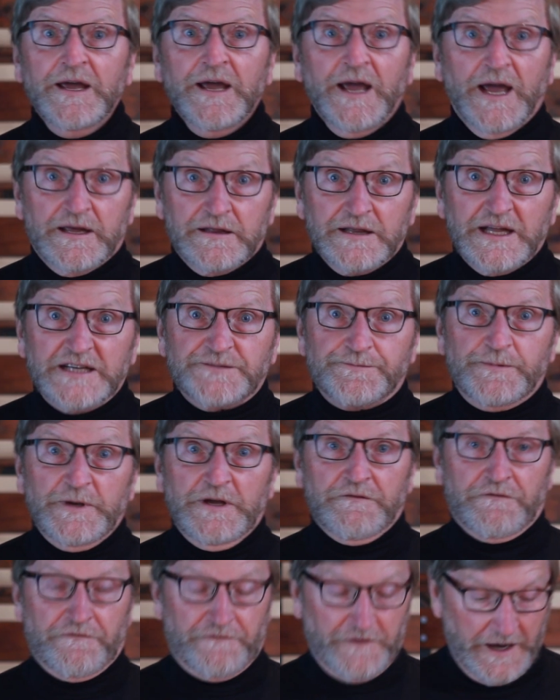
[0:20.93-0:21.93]
And let's
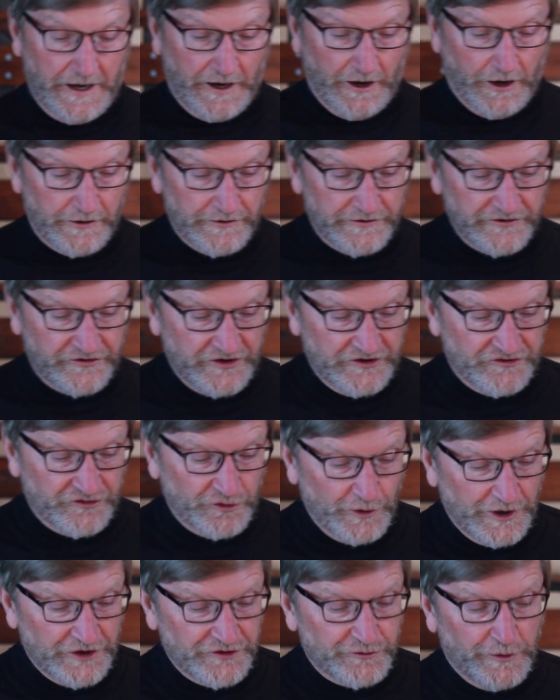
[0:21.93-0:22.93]
be fair, the
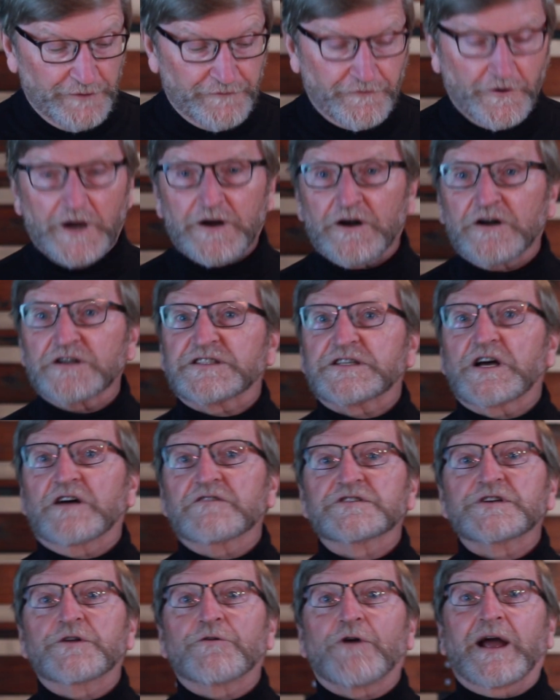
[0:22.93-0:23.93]
situation we find
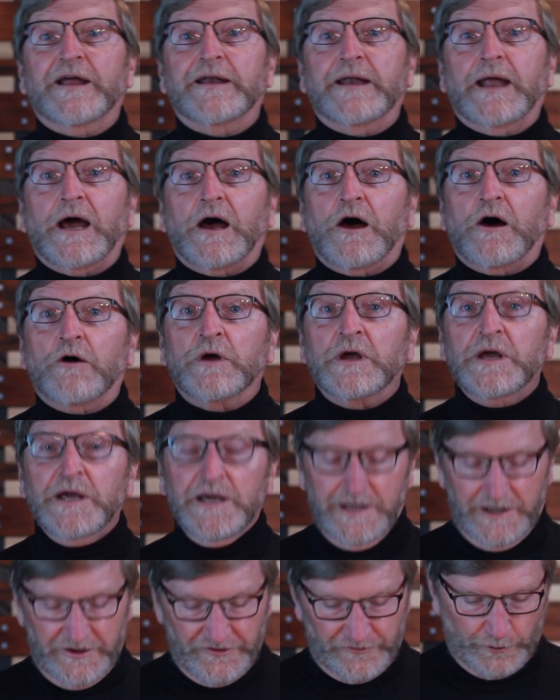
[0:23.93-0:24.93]
ourselves in right now
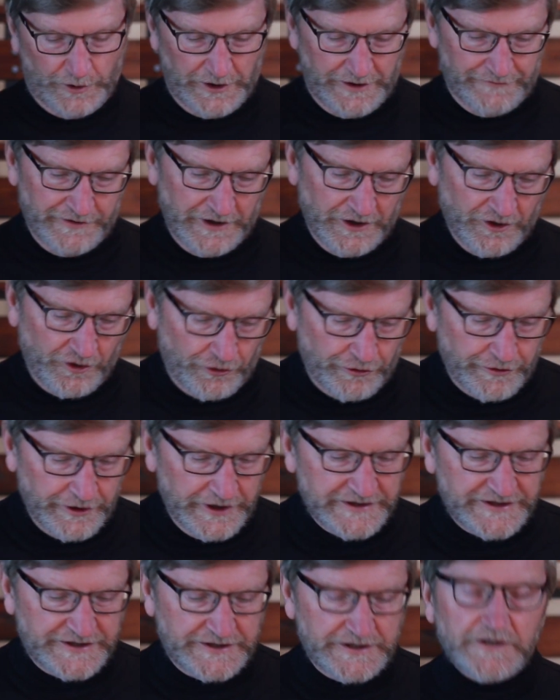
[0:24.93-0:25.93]
is one of
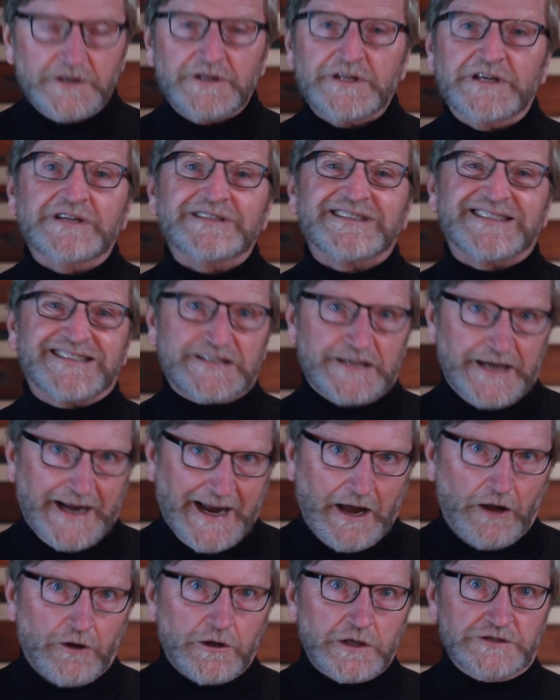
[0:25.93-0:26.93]
increasingly
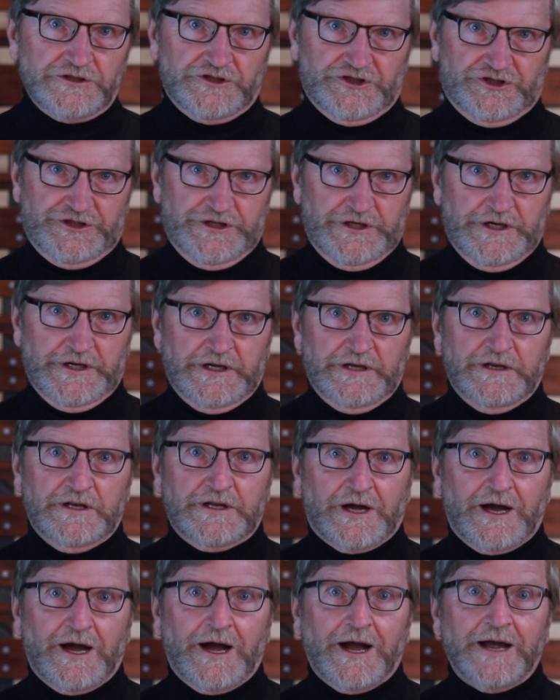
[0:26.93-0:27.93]
challenging
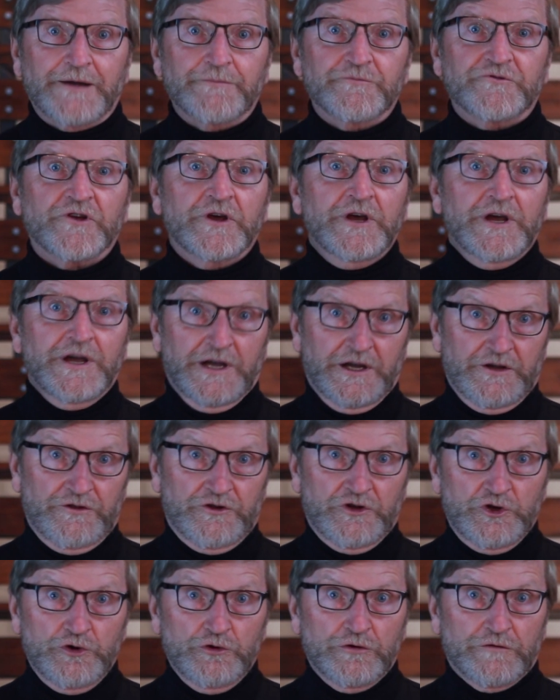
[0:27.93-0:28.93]
times in
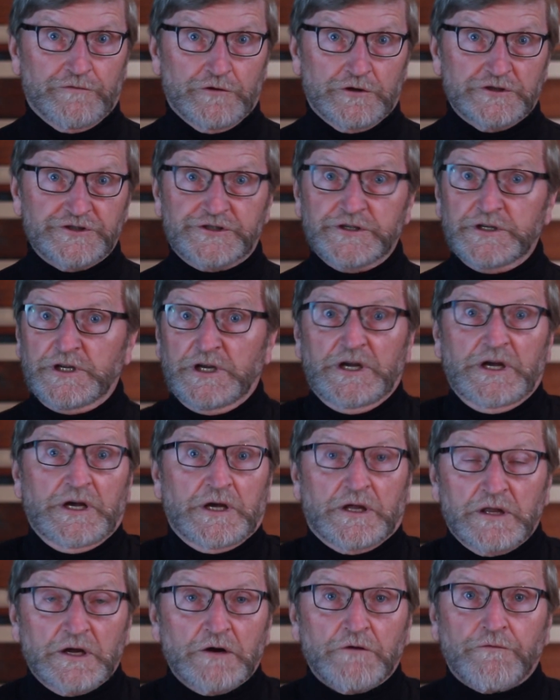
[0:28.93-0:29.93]
the university
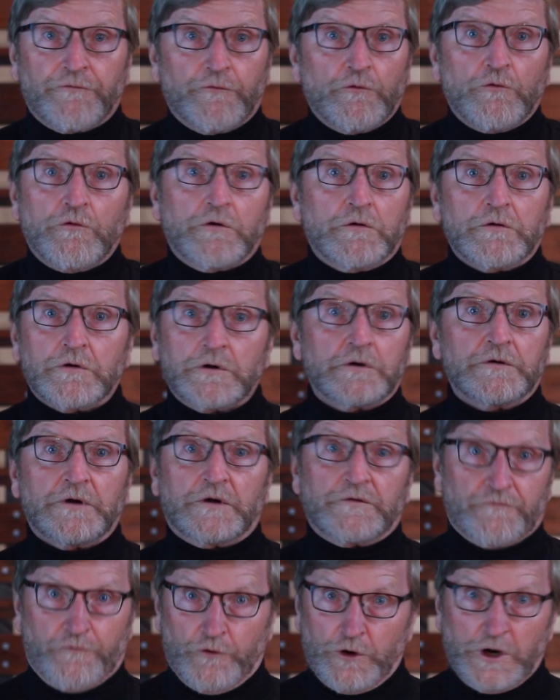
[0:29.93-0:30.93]
and
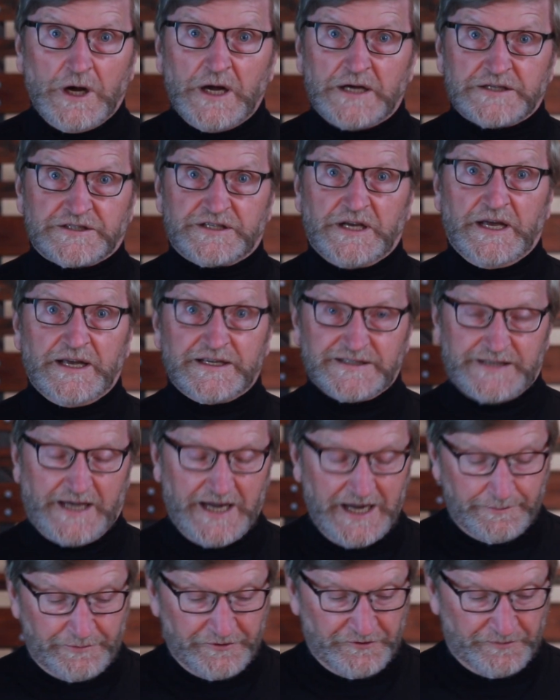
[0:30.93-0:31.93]
therefore for us as
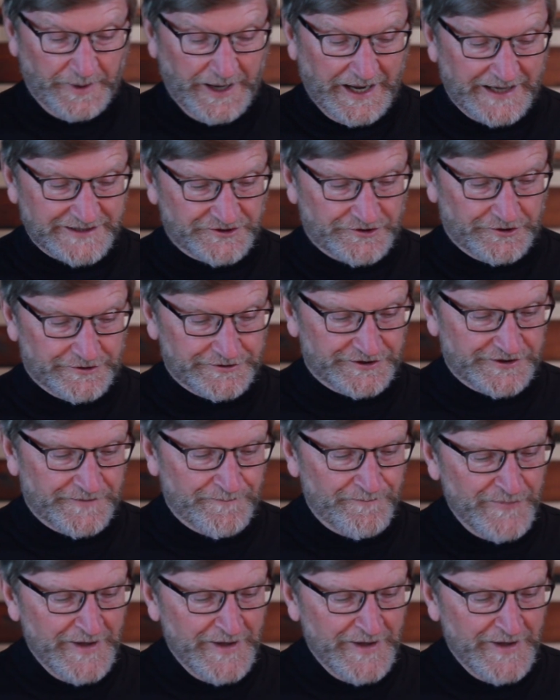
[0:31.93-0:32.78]
campus pastors.